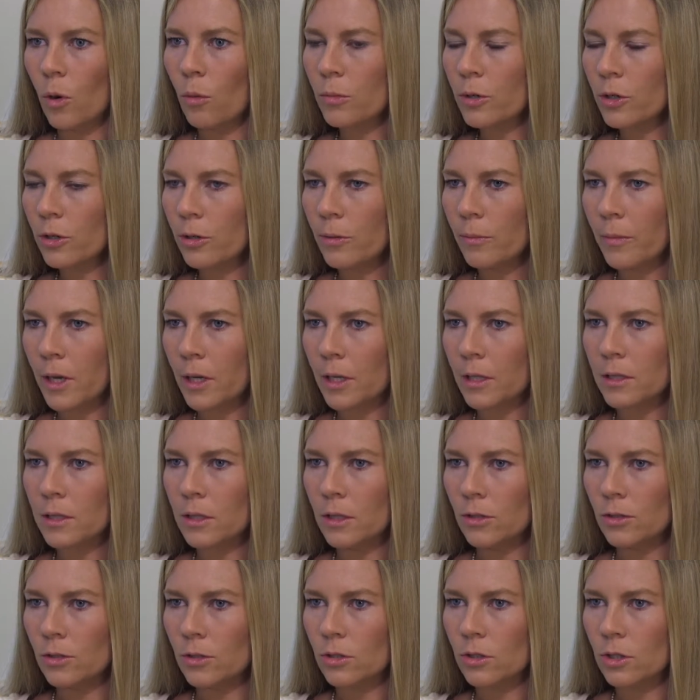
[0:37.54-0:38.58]
Pulmonary
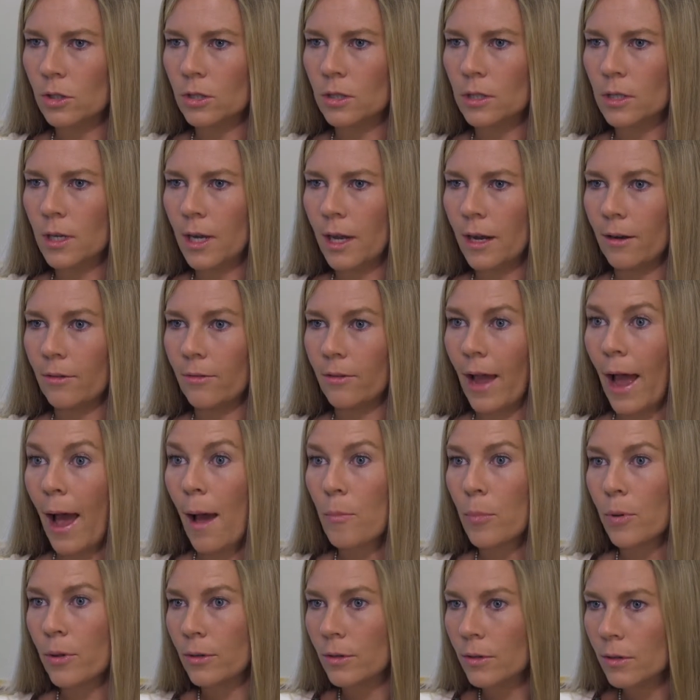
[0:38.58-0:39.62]
medicine just kind of
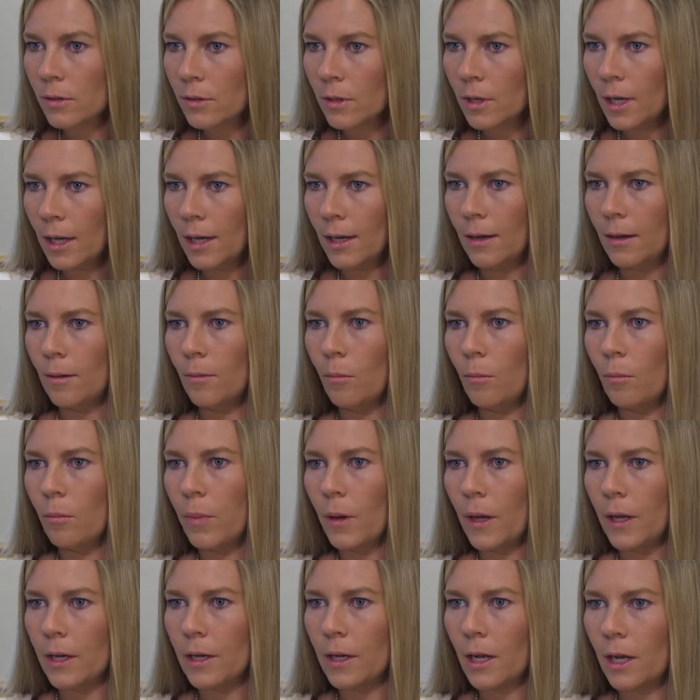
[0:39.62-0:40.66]
happened,
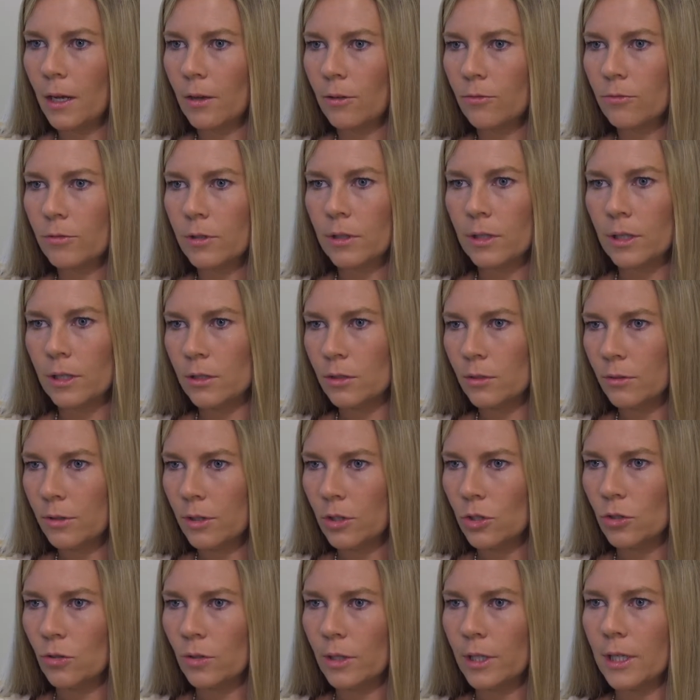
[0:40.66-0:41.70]
but I really do
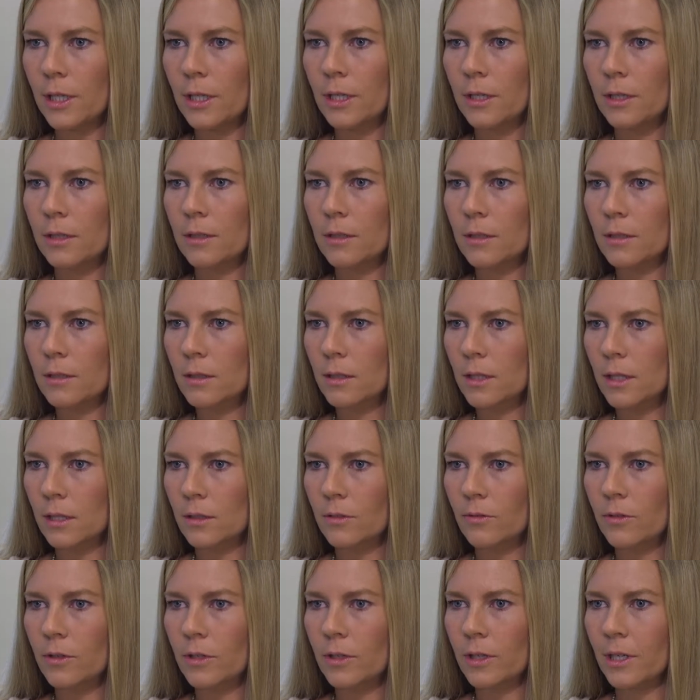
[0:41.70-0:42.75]
enjoy it.
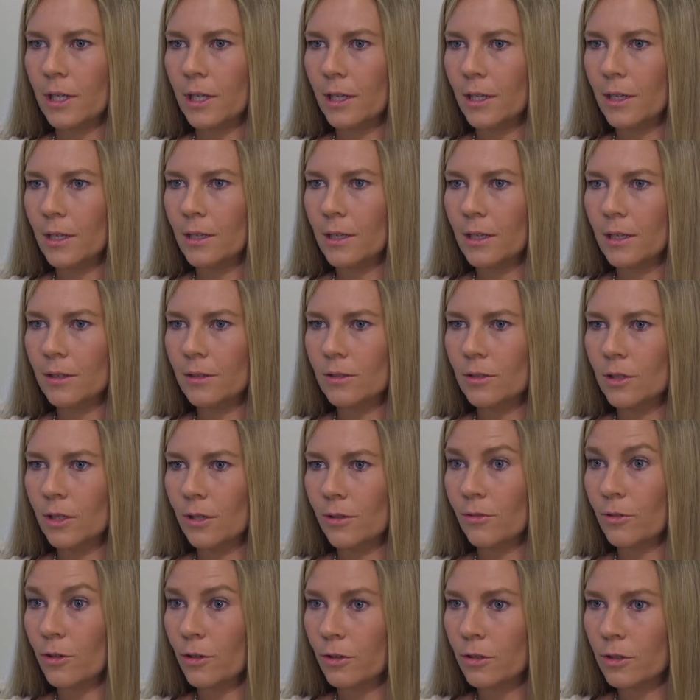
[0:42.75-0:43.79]
It's very
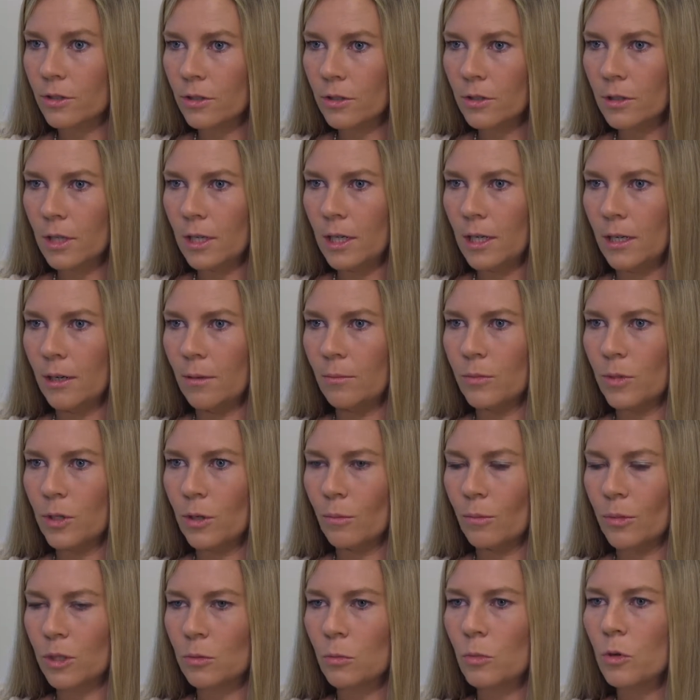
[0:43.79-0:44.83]
diverse,
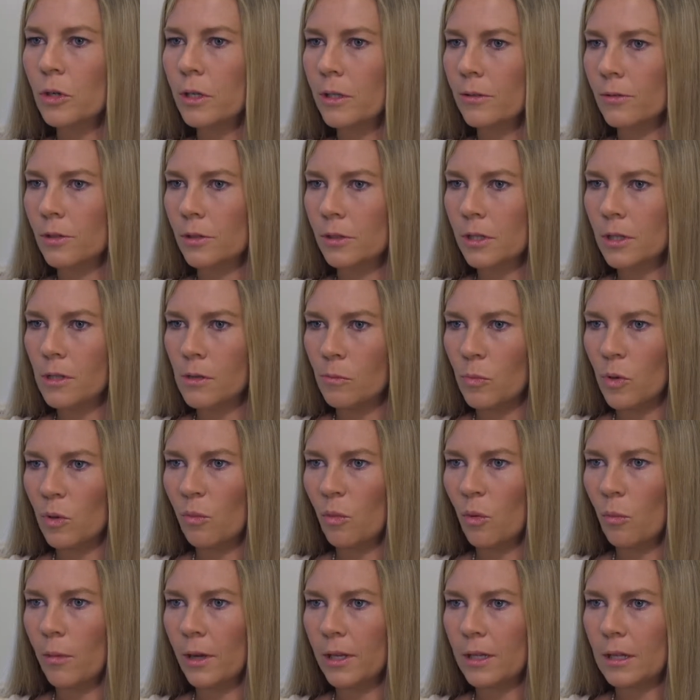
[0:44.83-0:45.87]
much more diverse than
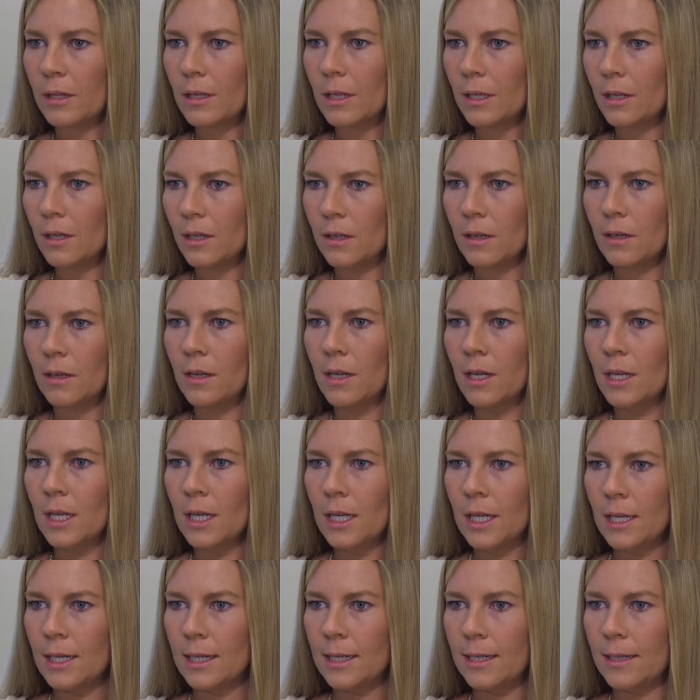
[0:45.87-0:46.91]
people might think.
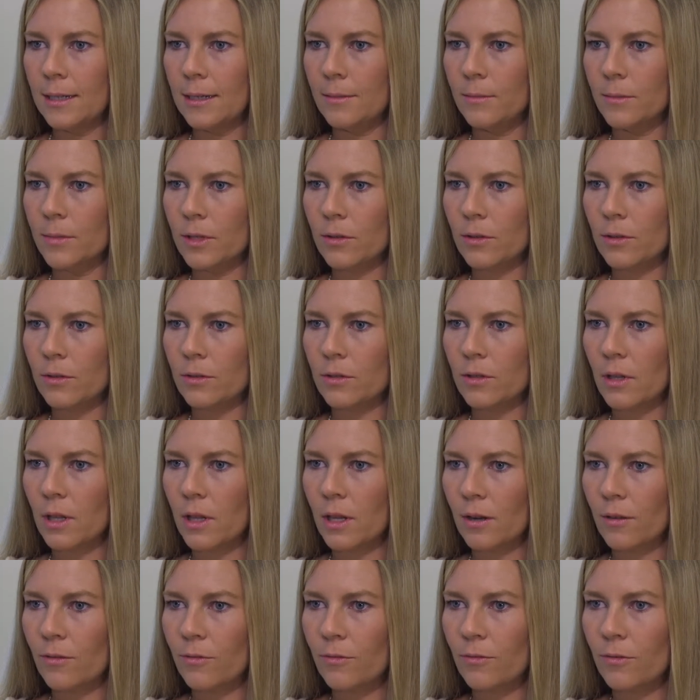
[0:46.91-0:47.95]
And there's a
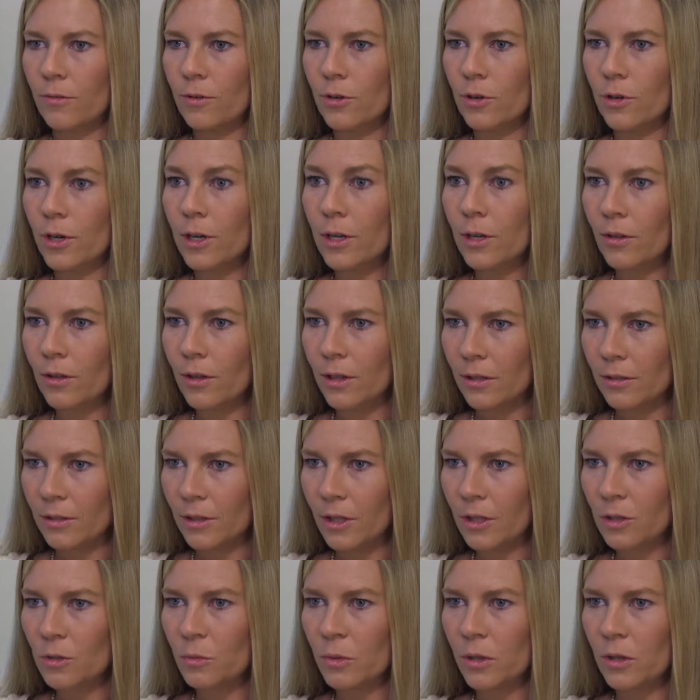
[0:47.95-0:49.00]
lot of critical
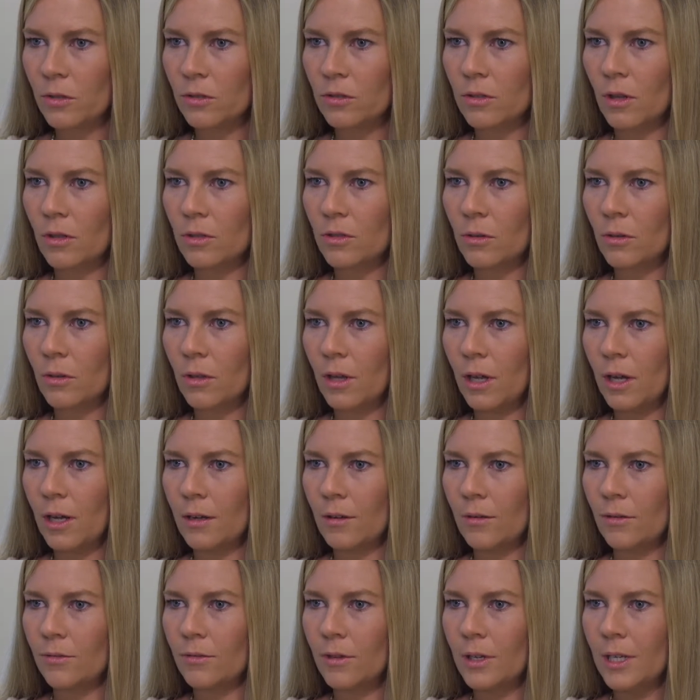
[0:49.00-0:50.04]
illness, but there's also a
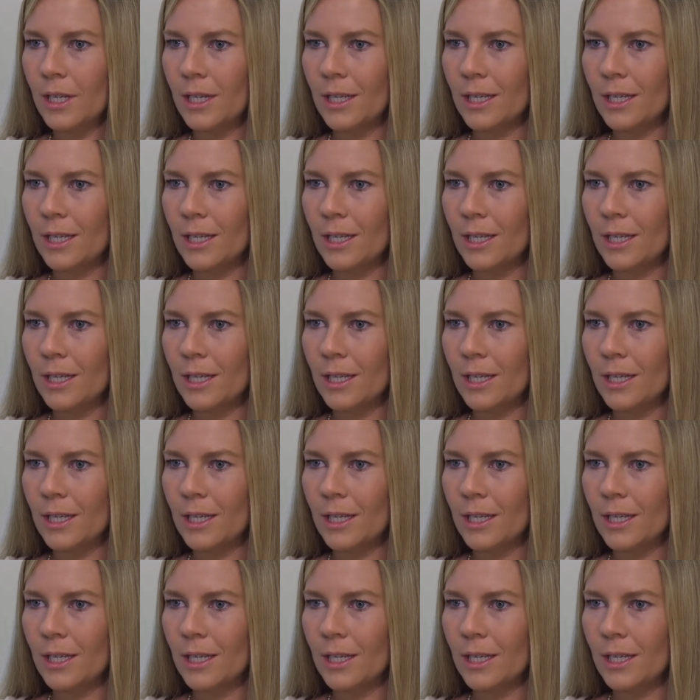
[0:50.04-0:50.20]
lot of,